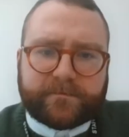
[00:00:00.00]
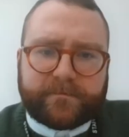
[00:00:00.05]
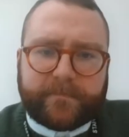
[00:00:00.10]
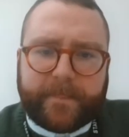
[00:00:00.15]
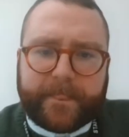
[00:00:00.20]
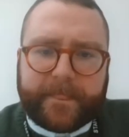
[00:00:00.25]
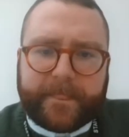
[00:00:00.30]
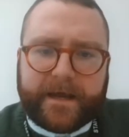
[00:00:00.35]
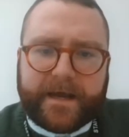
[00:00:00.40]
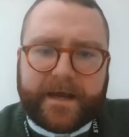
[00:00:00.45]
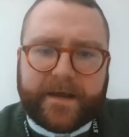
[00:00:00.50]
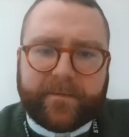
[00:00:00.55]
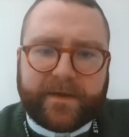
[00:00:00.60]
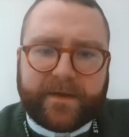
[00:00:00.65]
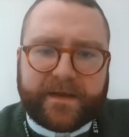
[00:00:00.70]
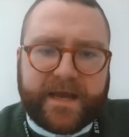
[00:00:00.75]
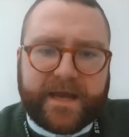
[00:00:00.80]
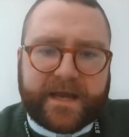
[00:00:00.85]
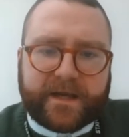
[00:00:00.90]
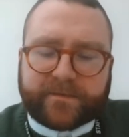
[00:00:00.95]
you.
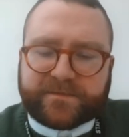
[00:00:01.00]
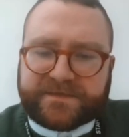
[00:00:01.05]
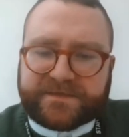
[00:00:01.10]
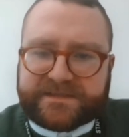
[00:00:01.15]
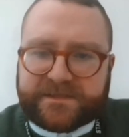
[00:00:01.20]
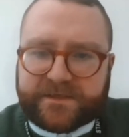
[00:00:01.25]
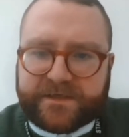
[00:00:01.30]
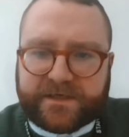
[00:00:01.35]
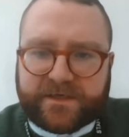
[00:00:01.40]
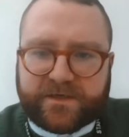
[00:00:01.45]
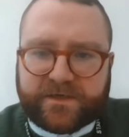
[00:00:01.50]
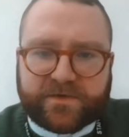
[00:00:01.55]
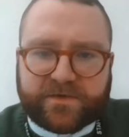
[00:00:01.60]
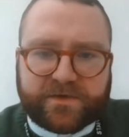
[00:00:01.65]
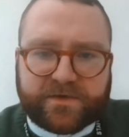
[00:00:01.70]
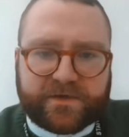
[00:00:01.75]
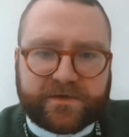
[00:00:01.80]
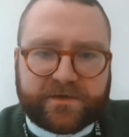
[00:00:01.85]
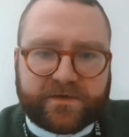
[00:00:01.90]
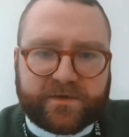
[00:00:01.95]
Again, I'm just looking
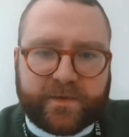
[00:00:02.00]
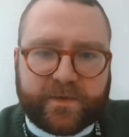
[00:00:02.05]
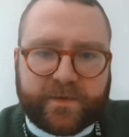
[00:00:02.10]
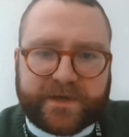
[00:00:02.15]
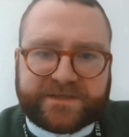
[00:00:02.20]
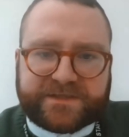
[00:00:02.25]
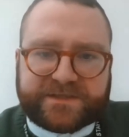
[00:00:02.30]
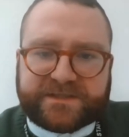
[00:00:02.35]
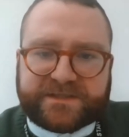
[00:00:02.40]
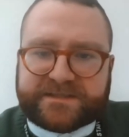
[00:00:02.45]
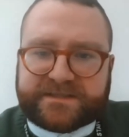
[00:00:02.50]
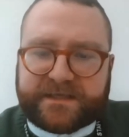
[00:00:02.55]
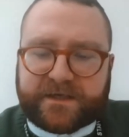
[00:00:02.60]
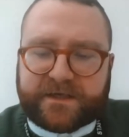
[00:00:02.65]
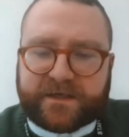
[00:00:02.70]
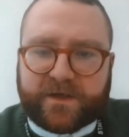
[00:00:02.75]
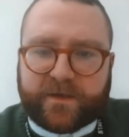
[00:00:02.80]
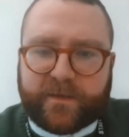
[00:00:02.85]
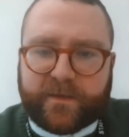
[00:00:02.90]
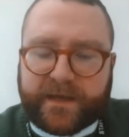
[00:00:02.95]
through the questions that
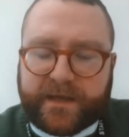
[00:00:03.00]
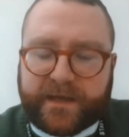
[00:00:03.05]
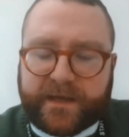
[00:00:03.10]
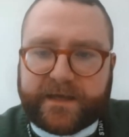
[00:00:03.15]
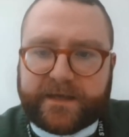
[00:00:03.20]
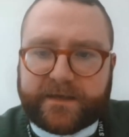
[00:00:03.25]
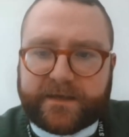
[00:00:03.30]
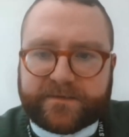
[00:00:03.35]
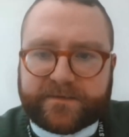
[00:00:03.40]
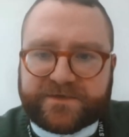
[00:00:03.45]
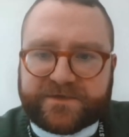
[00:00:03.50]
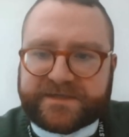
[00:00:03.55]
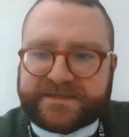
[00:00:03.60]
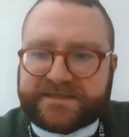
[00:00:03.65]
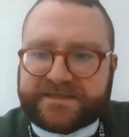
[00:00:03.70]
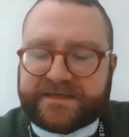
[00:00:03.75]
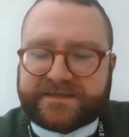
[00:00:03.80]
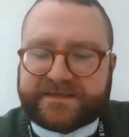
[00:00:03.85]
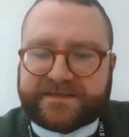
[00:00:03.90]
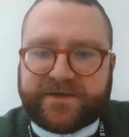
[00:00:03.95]
are coming in. I'm trying to
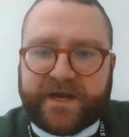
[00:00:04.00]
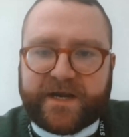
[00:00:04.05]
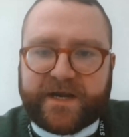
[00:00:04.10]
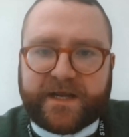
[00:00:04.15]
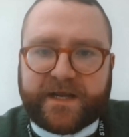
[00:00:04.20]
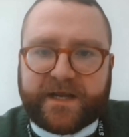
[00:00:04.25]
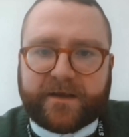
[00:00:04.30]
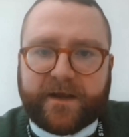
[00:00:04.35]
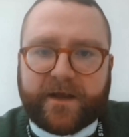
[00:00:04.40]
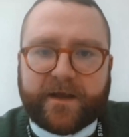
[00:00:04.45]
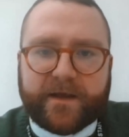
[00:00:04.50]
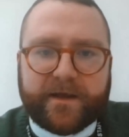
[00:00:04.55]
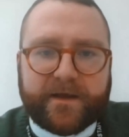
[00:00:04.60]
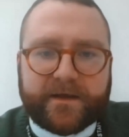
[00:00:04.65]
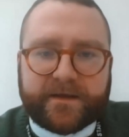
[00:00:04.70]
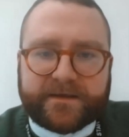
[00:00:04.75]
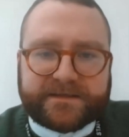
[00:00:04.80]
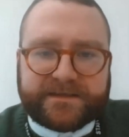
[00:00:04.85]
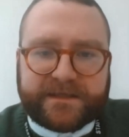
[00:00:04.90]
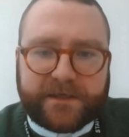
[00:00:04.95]
see, is there any...
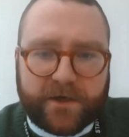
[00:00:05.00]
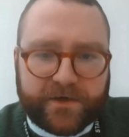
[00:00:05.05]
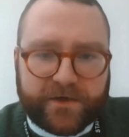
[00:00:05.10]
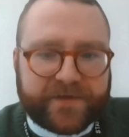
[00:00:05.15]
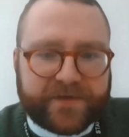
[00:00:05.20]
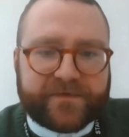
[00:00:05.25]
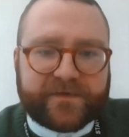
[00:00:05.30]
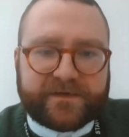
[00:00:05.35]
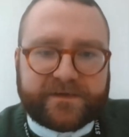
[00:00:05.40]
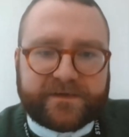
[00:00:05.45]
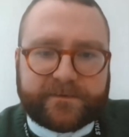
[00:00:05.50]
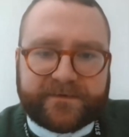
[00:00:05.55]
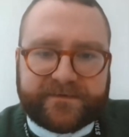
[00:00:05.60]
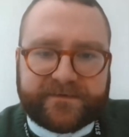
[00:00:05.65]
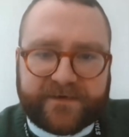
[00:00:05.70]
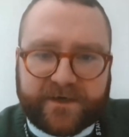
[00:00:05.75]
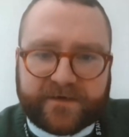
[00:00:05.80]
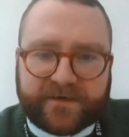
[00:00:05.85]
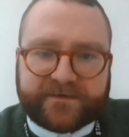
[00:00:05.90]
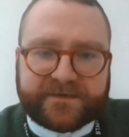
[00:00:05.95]
There's a lot, I think, that
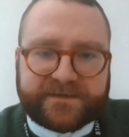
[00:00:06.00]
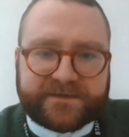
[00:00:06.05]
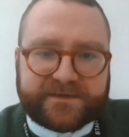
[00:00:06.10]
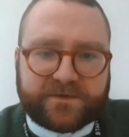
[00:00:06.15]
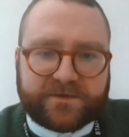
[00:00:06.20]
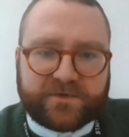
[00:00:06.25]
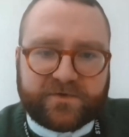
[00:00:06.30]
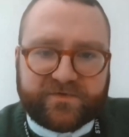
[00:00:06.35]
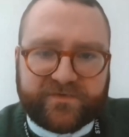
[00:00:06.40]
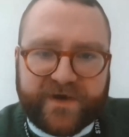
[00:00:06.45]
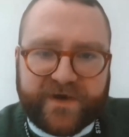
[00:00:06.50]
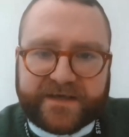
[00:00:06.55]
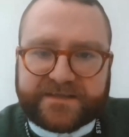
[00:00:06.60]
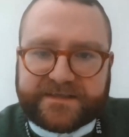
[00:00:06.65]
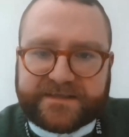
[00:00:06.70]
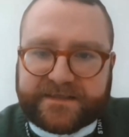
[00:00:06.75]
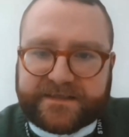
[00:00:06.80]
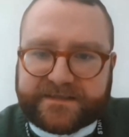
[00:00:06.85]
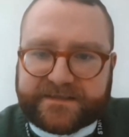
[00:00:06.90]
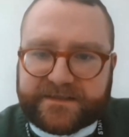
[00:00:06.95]
we've covered
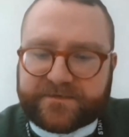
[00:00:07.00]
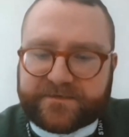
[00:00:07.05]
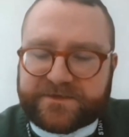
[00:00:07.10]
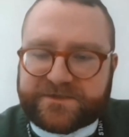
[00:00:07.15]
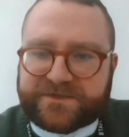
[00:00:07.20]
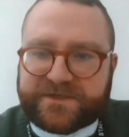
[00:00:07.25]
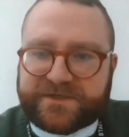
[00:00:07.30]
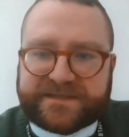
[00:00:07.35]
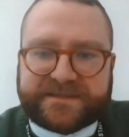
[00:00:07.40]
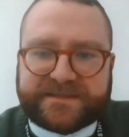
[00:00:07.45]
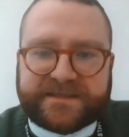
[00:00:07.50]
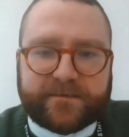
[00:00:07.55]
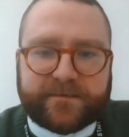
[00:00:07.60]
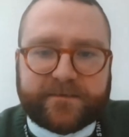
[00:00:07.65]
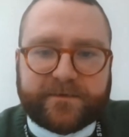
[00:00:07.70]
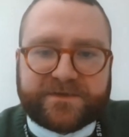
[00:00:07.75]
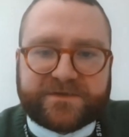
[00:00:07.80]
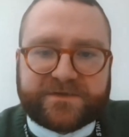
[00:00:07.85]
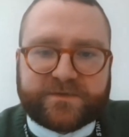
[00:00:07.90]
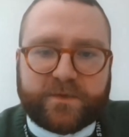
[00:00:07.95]
already. So I'm just trying to see
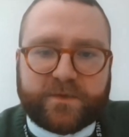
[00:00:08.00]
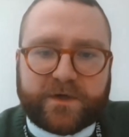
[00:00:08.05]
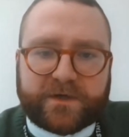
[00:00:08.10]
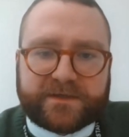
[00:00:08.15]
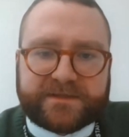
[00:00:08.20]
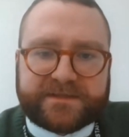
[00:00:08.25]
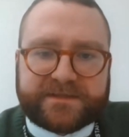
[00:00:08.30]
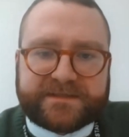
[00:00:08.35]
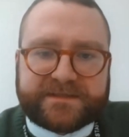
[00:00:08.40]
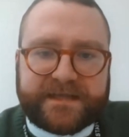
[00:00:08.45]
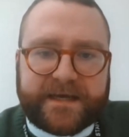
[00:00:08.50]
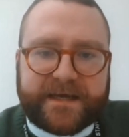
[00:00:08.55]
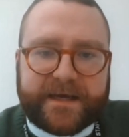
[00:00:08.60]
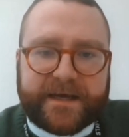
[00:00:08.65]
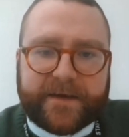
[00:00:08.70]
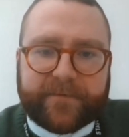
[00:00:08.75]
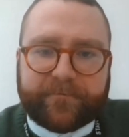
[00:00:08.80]
which ones.